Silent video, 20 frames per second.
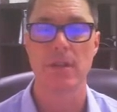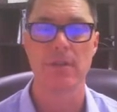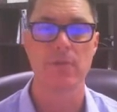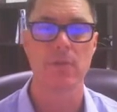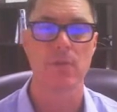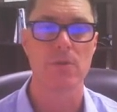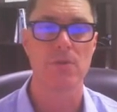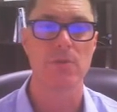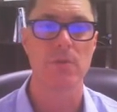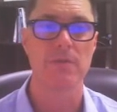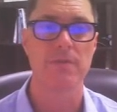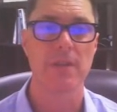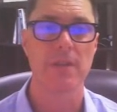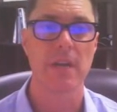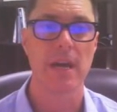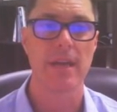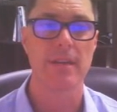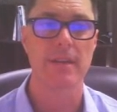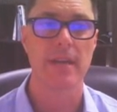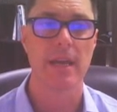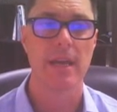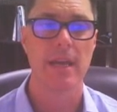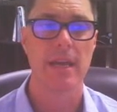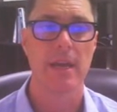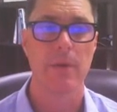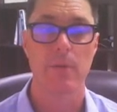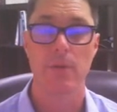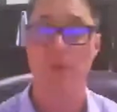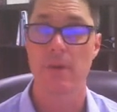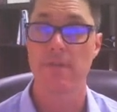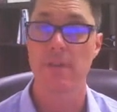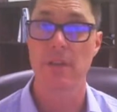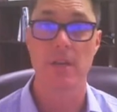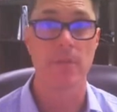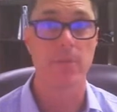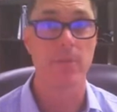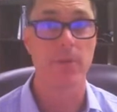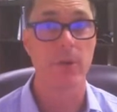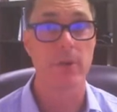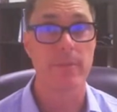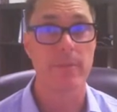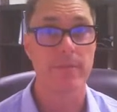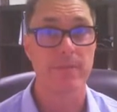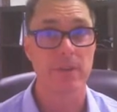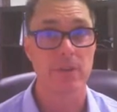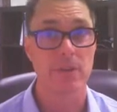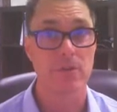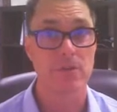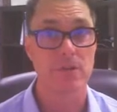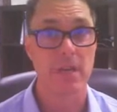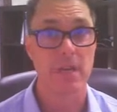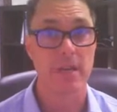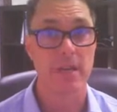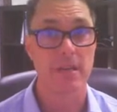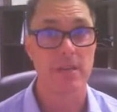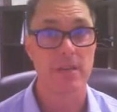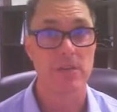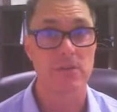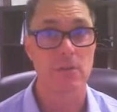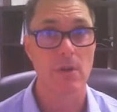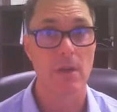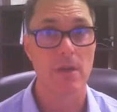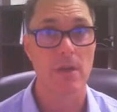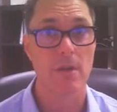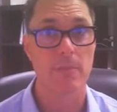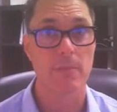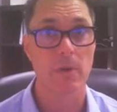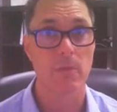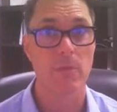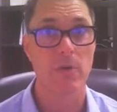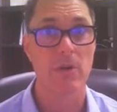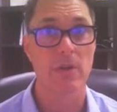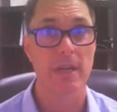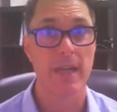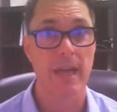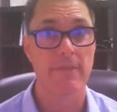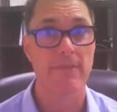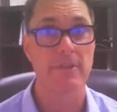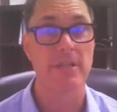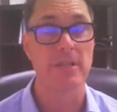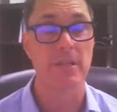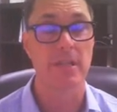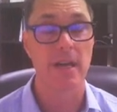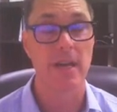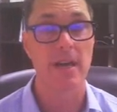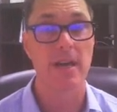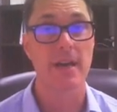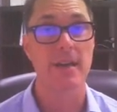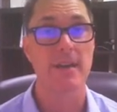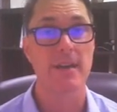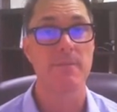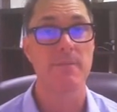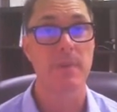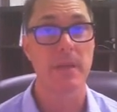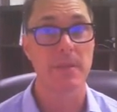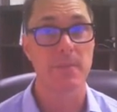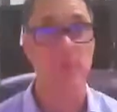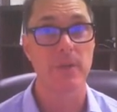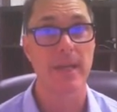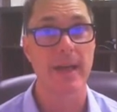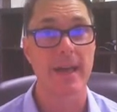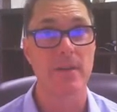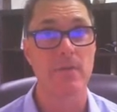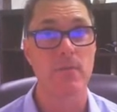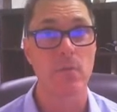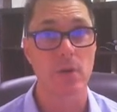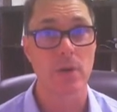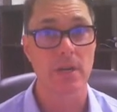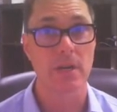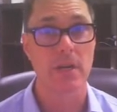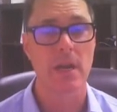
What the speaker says: And of course, we don't have the unemployment figures yet in Australia, but we're going to have a lot of people out of work.